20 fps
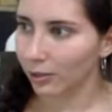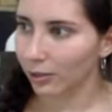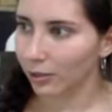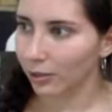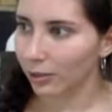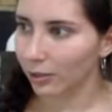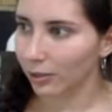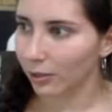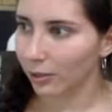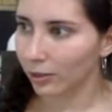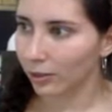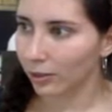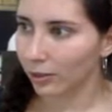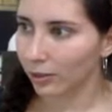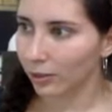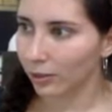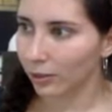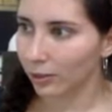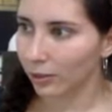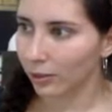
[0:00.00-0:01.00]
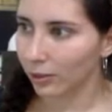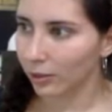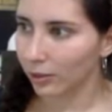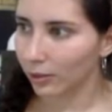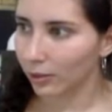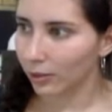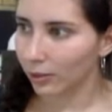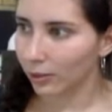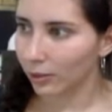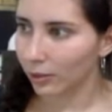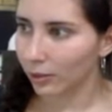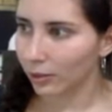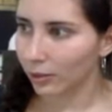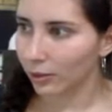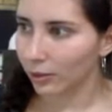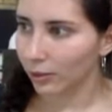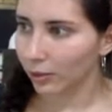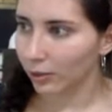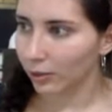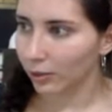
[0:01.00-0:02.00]

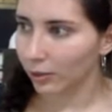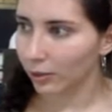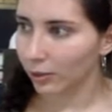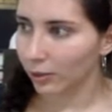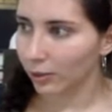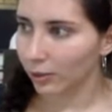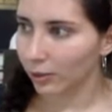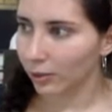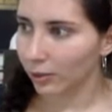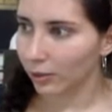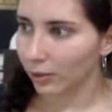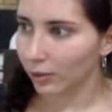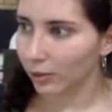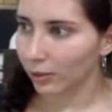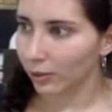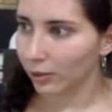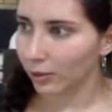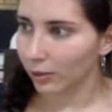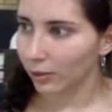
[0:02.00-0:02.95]
The person shown says nothing.